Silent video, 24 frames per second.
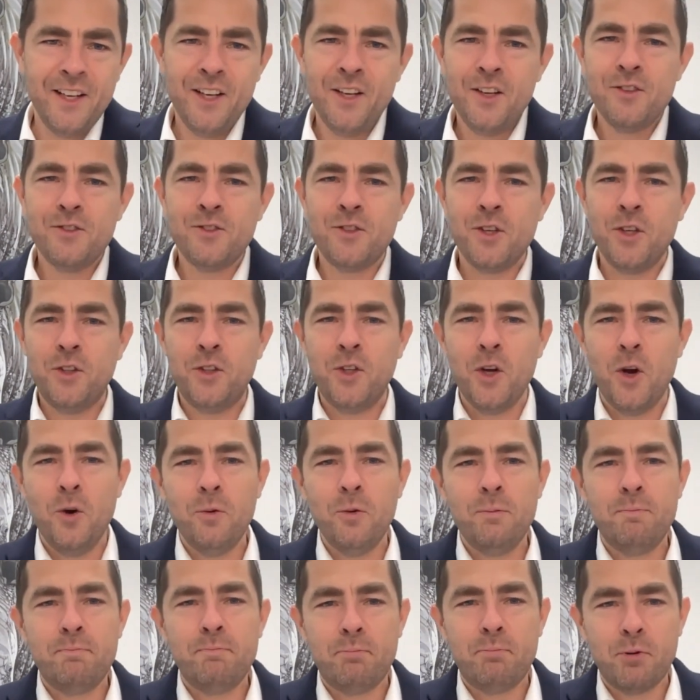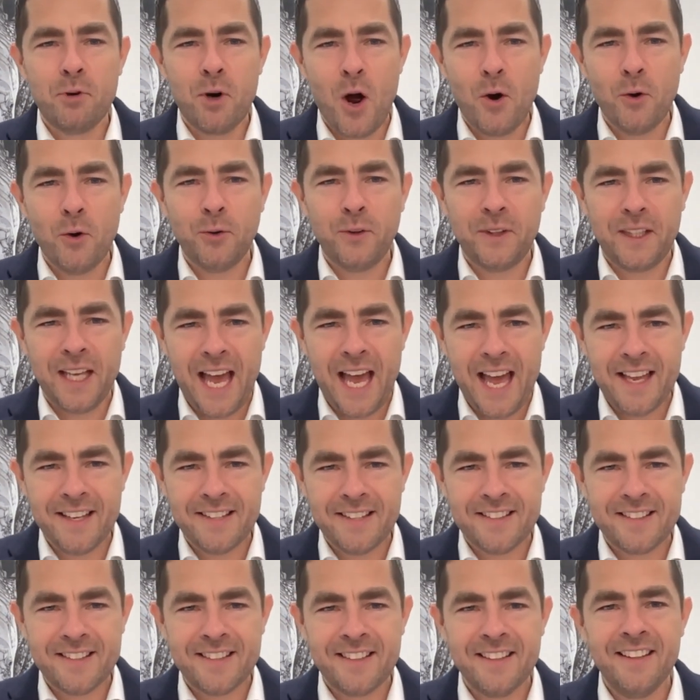So don't
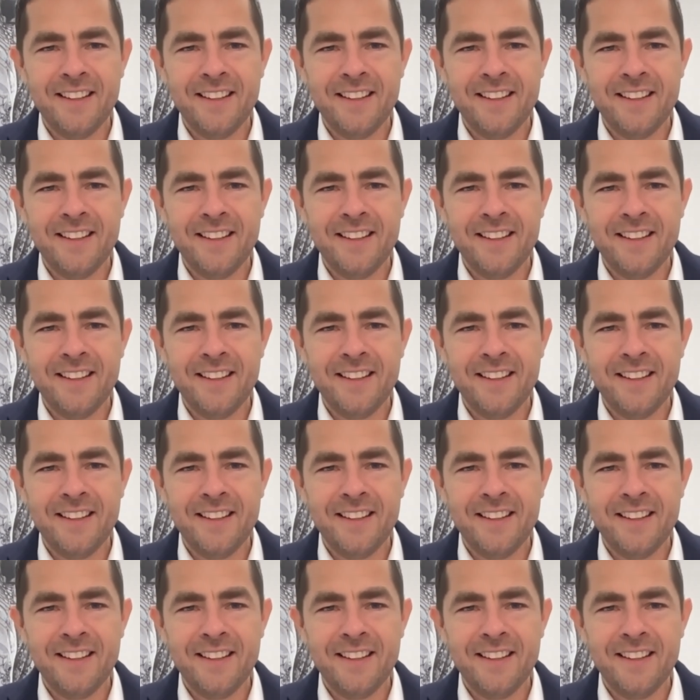protest